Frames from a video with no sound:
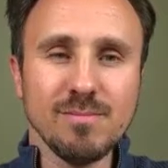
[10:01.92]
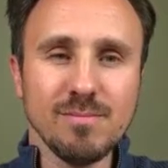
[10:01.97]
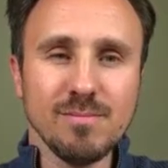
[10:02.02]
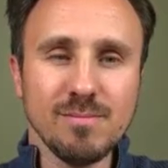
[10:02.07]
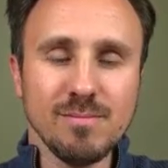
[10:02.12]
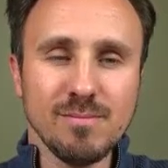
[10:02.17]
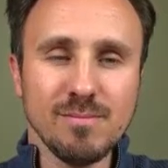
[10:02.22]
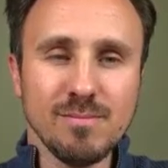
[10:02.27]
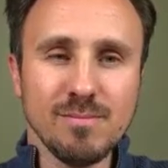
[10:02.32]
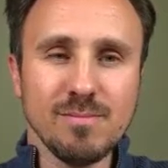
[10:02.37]

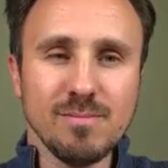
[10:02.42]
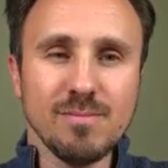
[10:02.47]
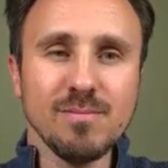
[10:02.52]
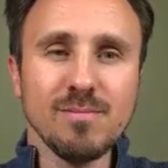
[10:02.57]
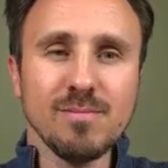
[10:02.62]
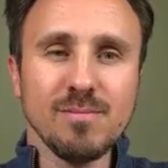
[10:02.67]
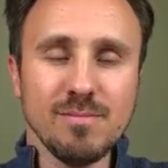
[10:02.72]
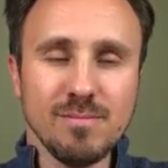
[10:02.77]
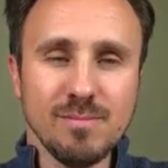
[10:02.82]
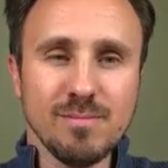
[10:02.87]

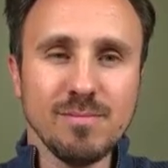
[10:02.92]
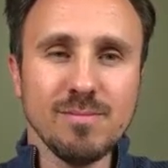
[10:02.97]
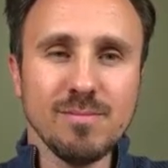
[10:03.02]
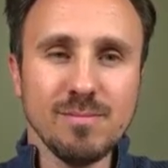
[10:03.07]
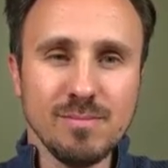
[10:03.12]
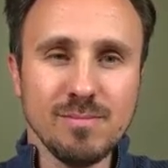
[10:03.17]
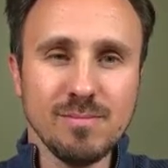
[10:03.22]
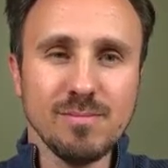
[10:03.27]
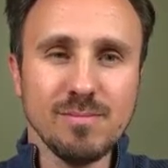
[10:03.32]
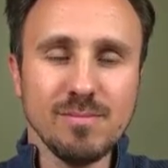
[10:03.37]

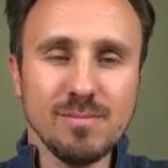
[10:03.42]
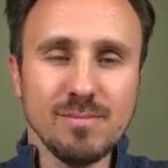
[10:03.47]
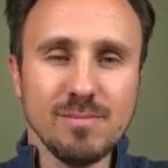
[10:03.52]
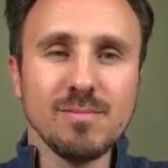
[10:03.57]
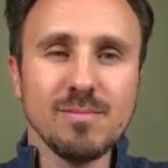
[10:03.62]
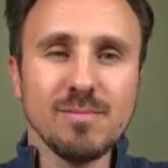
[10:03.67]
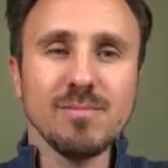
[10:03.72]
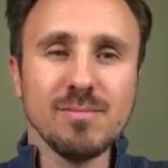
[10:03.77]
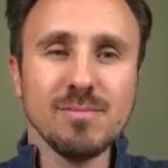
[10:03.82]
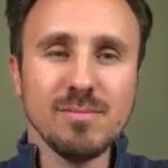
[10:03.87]

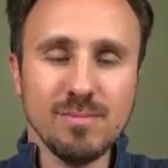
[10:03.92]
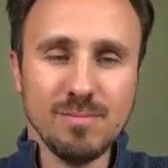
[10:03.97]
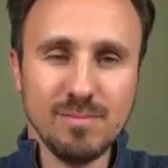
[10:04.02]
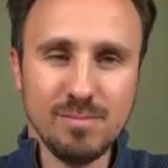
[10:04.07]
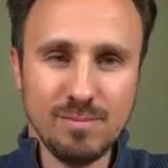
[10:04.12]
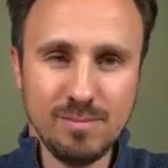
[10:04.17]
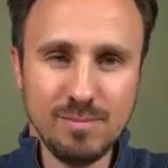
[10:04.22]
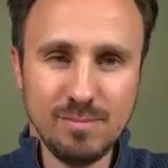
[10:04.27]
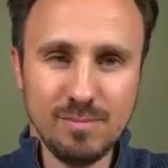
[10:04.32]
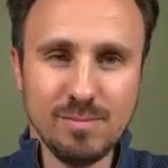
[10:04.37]

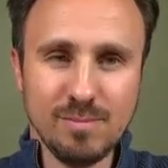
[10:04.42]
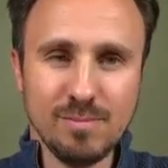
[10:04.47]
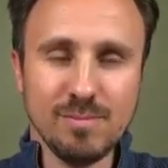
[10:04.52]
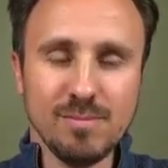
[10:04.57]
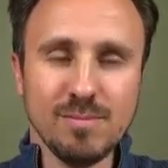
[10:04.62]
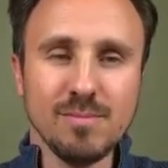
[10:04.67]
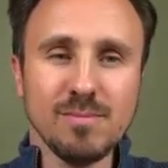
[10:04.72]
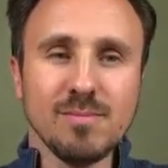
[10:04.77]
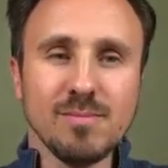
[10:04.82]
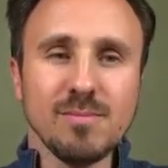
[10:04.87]

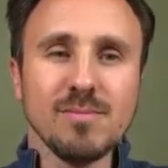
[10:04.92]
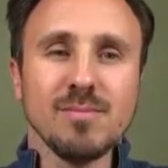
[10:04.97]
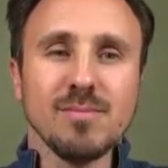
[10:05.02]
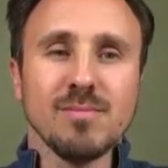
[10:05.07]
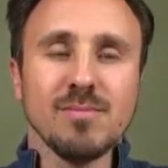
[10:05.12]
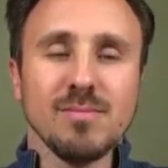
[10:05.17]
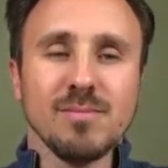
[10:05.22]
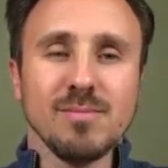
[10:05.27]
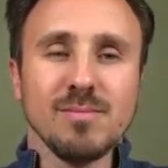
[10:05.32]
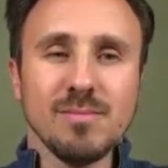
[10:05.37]

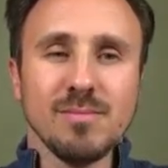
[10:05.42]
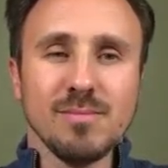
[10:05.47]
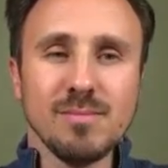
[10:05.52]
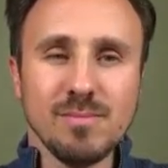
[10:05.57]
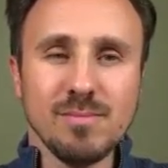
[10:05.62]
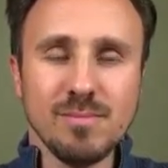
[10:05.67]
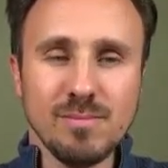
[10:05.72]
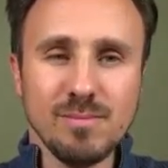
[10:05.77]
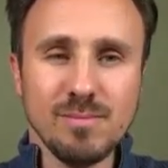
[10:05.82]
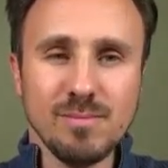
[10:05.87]

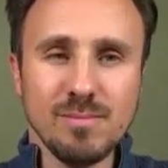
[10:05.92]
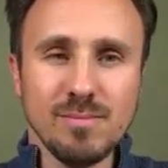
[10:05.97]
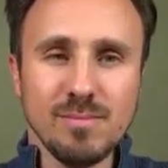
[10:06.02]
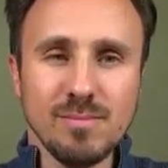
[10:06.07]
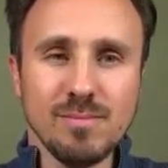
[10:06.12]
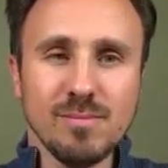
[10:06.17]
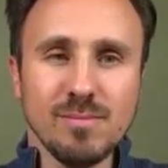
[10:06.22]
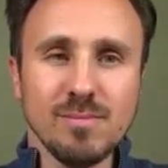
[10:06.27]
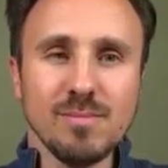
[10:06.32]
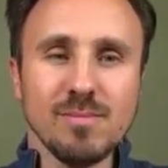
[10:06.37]
(not speaking)